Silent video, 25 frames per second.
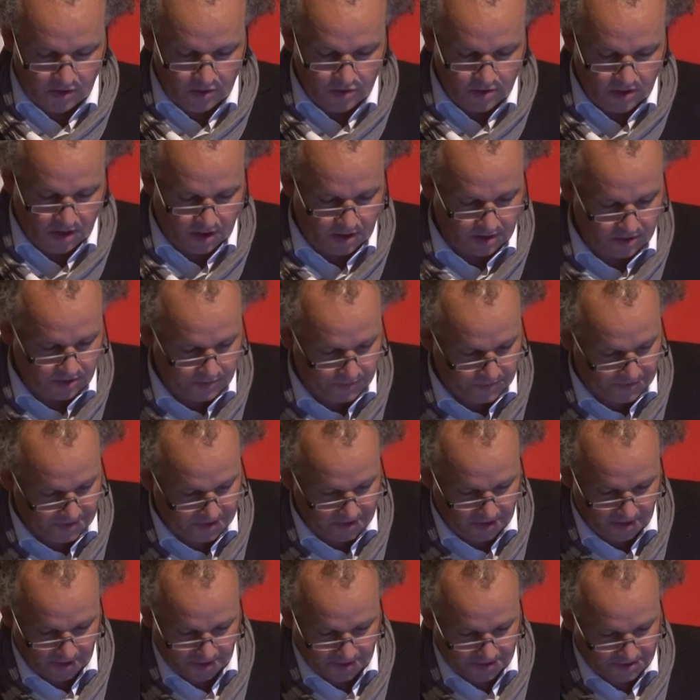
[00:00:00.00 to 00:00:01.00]
no longer
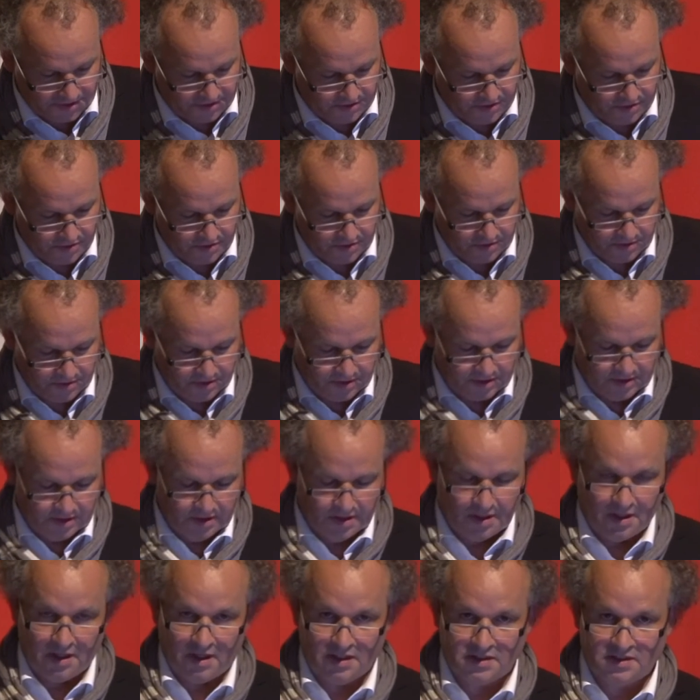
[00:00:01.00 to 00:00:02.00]
be understood
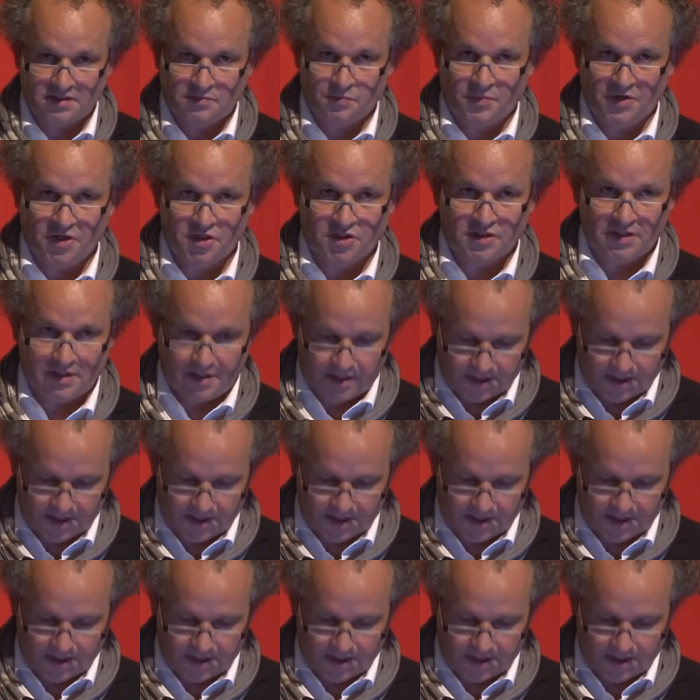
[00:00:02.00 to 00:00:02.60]
as spatial